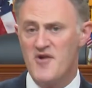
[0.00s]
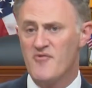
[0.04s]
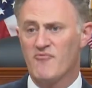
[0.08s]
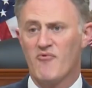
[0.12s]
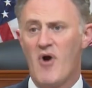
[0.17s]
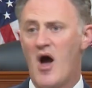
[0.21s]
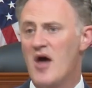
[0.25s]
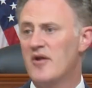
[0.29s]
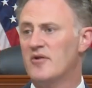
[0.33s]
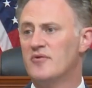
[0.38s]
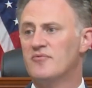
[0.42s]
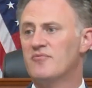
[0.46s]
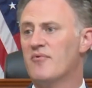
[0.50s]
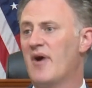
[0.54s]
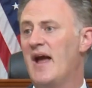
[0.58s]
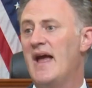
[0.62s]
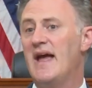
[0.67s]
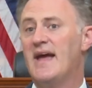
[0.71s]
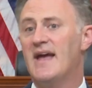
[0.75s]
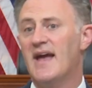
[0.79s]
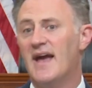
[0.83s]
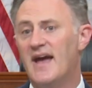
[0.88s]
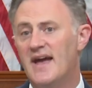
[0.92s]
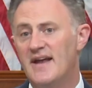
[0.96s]
Ronald
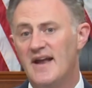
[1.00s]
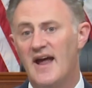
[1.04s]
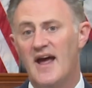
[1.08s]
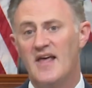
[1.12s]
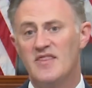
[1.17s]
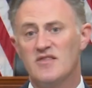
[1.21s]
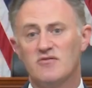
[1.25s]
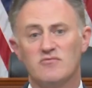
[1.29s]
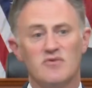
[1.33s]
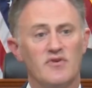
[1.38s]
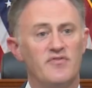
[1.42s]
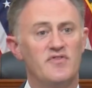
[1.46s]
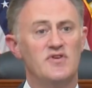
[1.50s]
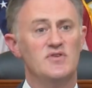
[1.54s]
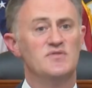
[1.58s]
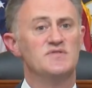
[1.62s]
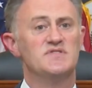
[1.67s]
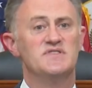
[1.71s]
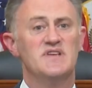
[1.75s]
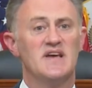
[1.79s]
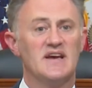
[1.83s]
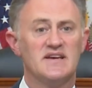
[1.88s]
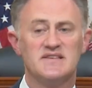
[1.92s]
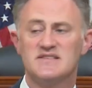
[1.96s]
Reagan and the
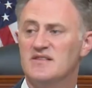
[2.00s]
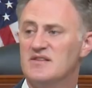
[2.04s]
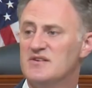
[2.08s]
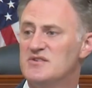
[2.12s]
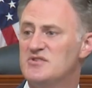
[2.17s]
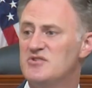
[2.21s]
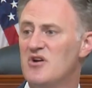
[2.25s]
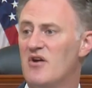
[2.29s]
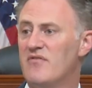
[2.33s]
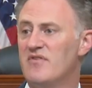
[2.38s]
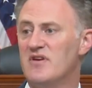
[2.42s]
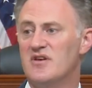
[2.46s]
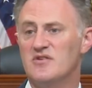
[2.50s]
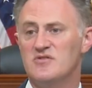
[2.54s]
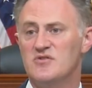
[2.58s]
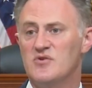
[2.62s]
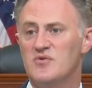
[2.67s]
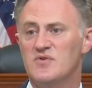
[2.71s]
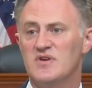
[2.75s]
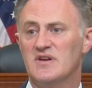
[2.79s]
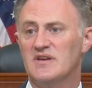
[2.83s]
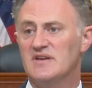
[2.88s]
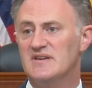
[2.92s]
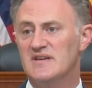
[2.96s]
refuseniks in the Soviet
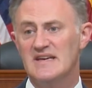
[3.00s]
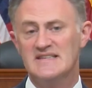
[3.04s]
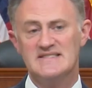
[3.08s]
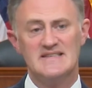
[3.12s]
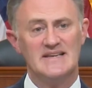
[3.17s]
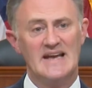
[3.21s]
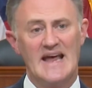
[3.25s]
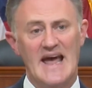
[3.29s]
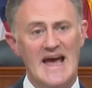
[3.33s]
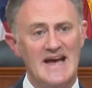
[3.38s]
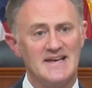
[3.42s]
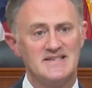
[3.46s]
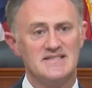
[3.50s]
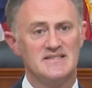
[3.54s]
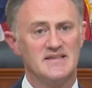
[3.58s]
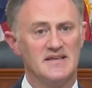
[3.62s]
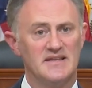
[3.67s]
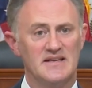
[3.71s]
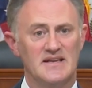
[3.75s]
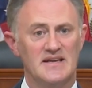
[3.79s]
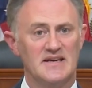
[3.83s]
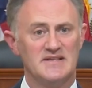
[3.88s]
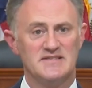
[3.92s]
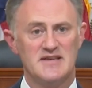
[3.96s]
Union is an
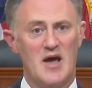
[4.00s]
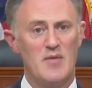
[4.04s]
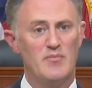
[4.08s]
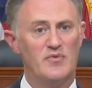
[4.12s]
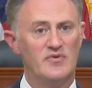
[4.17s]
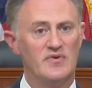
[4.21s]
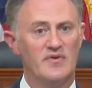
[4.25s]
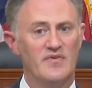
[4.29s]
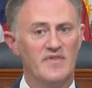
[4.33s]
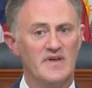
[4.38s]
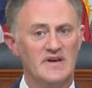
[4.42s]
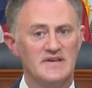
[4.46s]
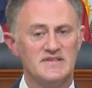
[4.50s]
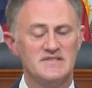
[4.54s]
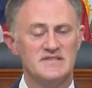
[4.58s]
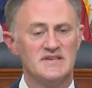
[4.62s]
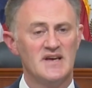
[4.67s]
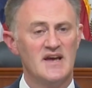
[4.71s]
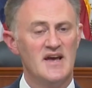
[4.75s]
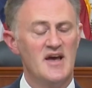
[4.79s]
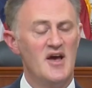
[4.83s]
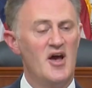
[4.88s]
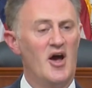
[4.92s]
excellent example of this.